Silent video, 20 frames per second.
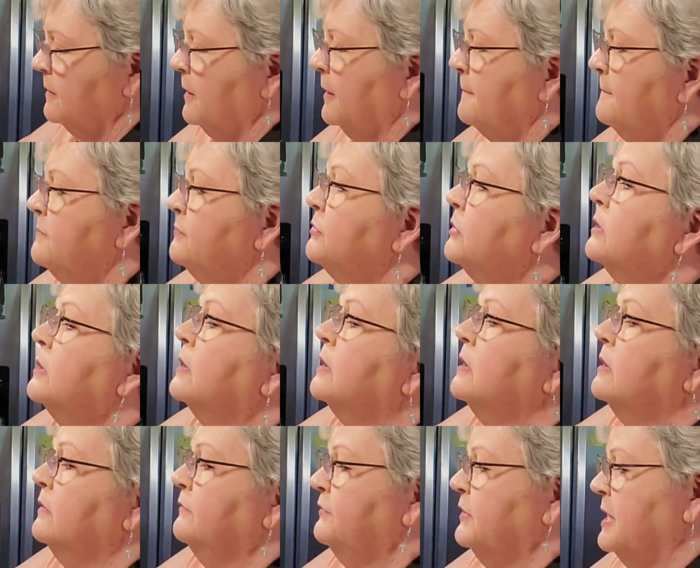
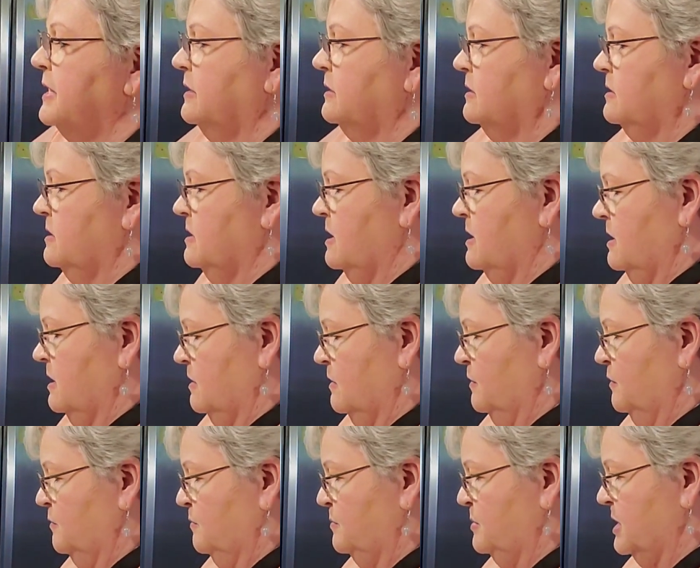If I can
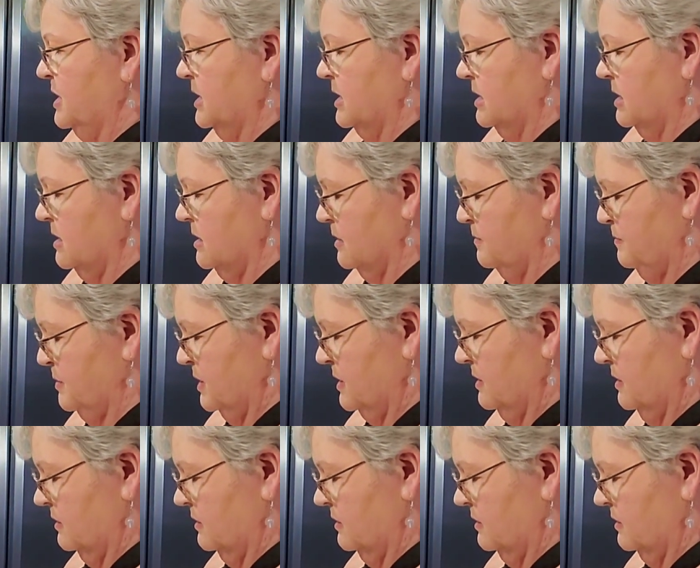pick it up.